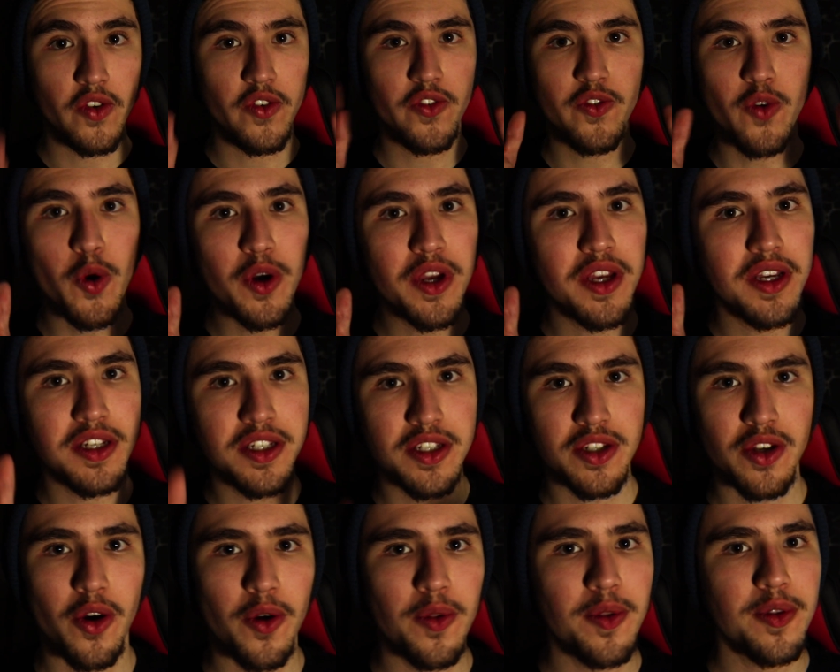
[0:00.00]

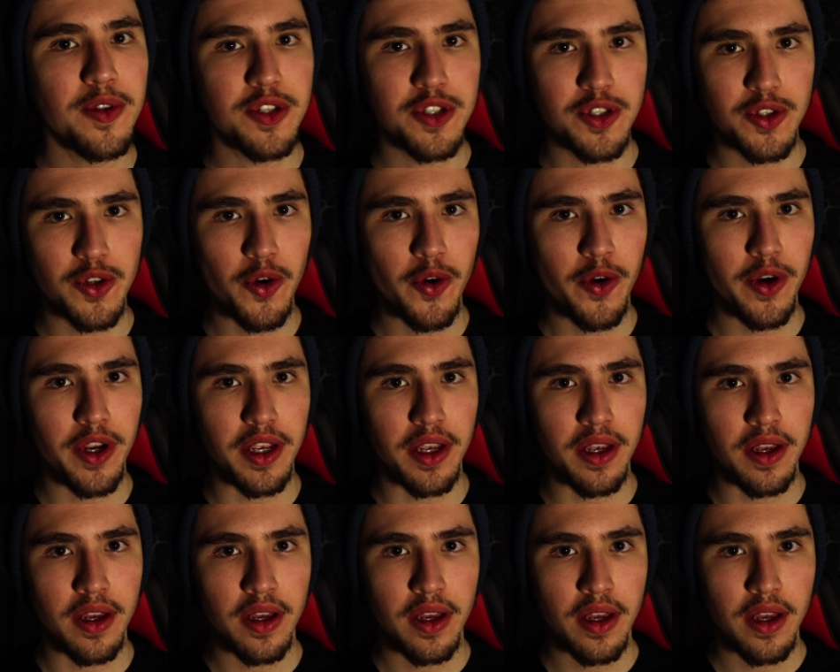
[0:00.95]
Focus on the
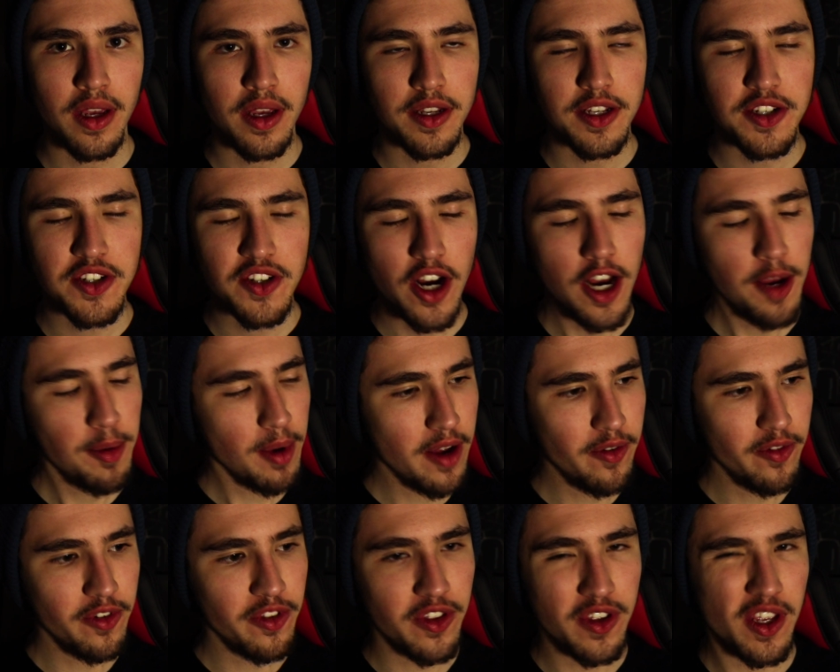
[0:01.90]
story. Describe
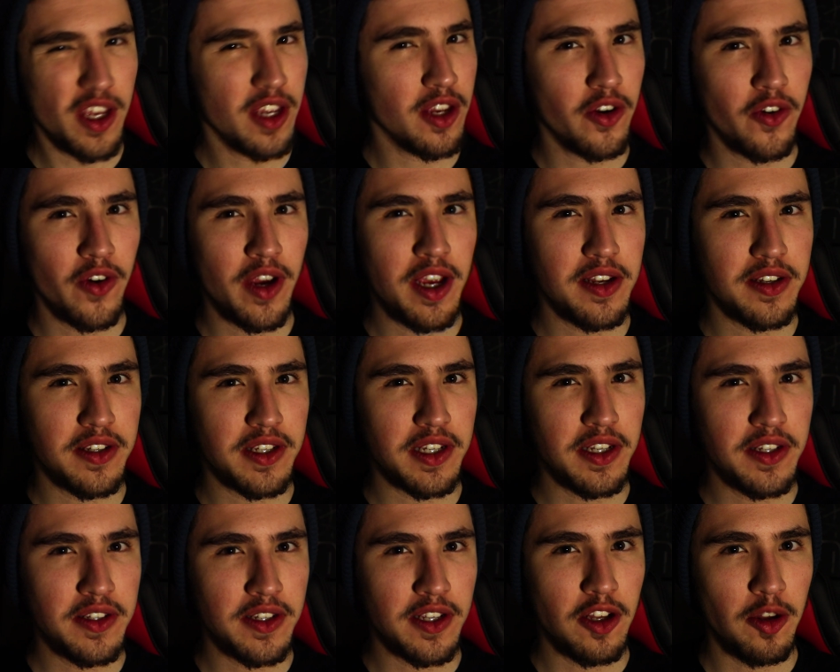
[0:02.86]
everything in great
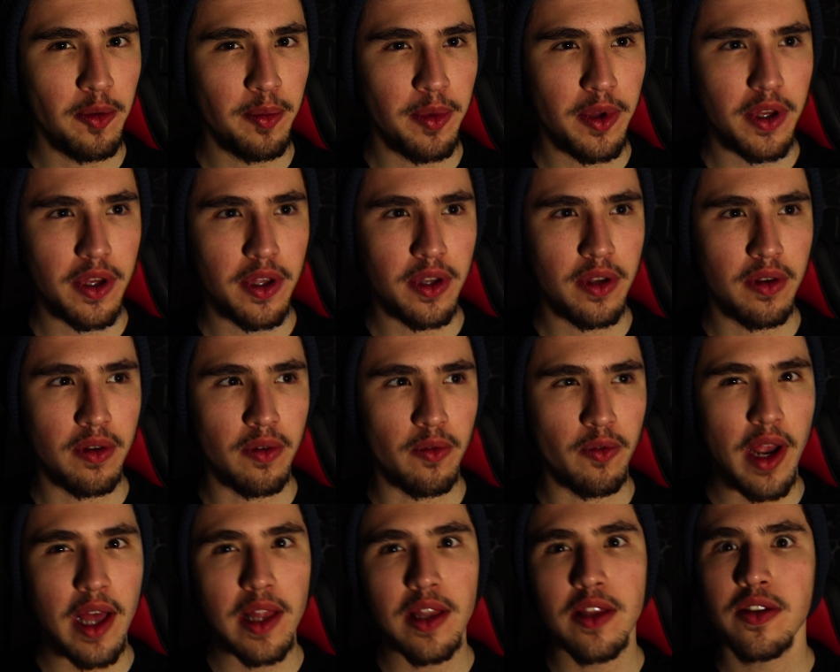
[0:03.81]
detail but in
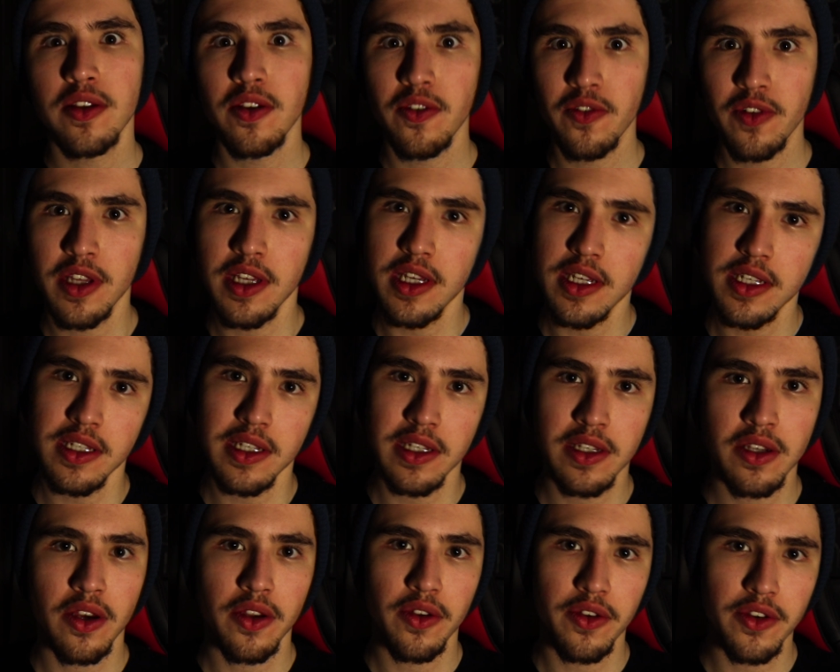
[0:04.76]
relatively easy
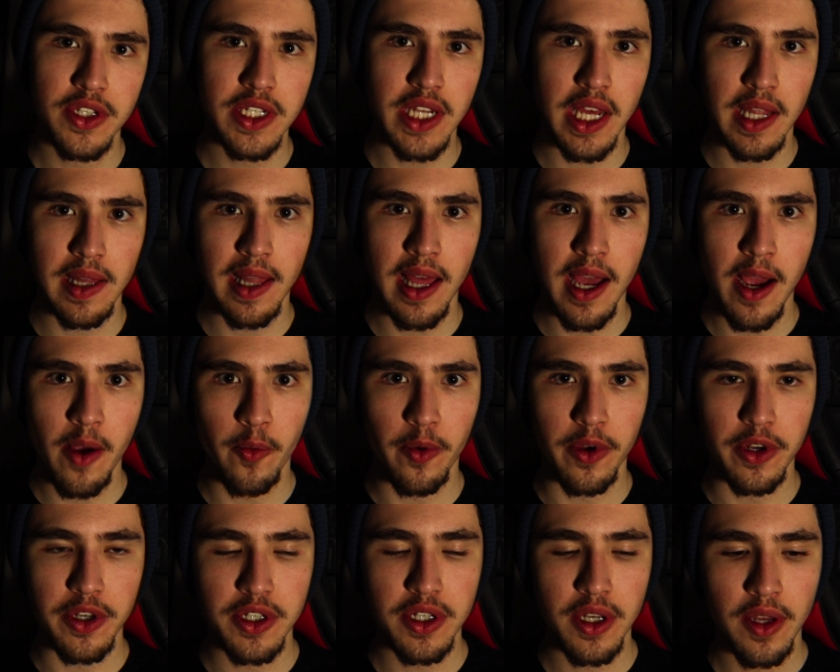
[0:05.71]
to understand
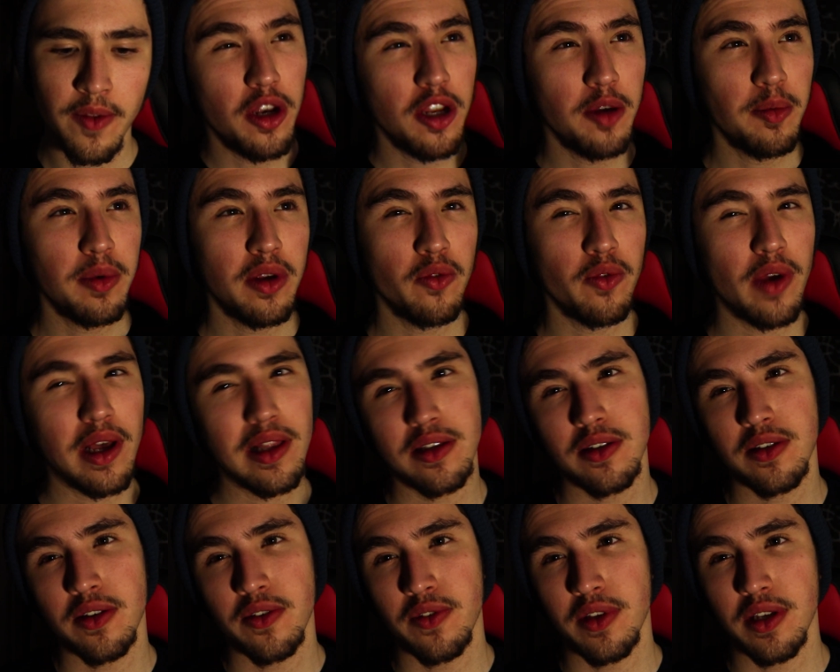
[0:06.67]
language. When I mean
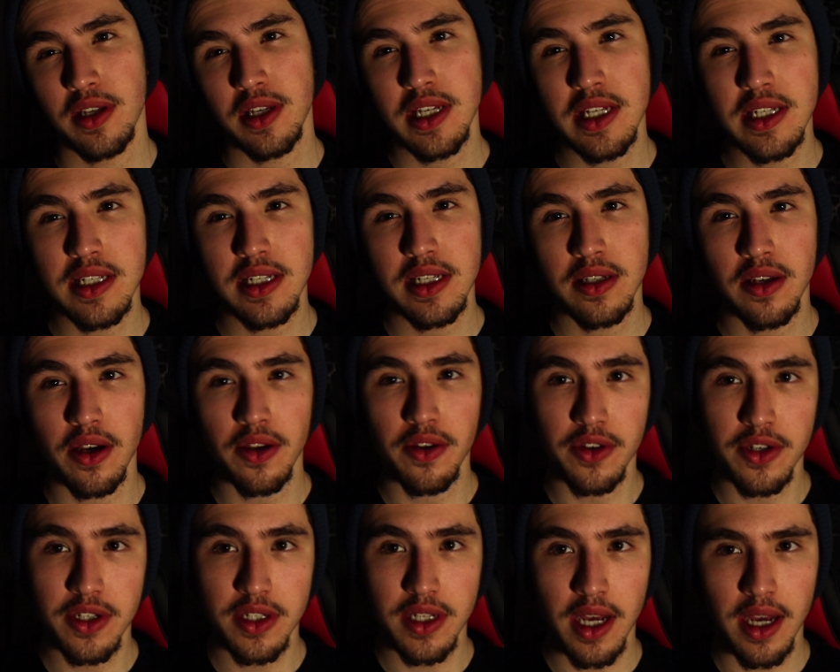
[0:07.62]
relatively easy to
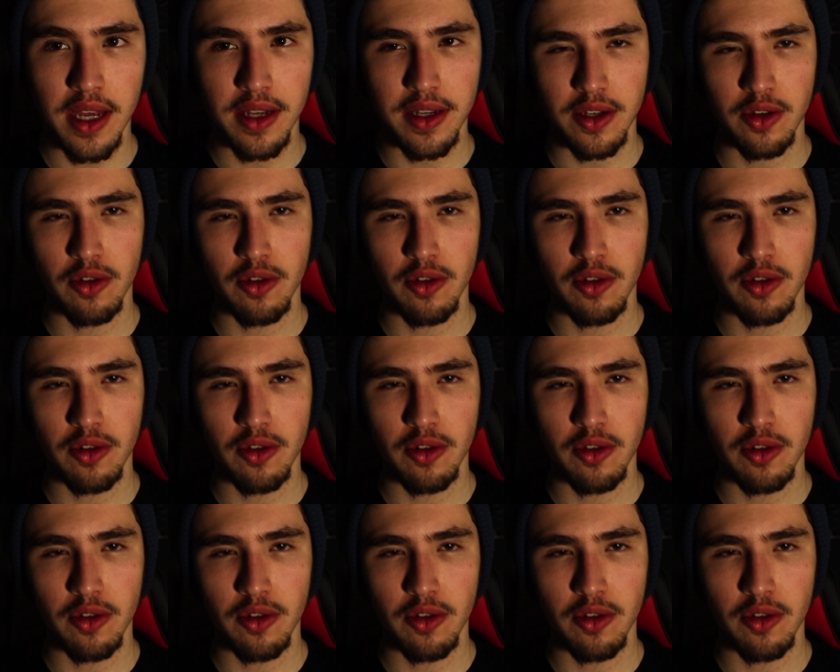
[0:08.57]
understand,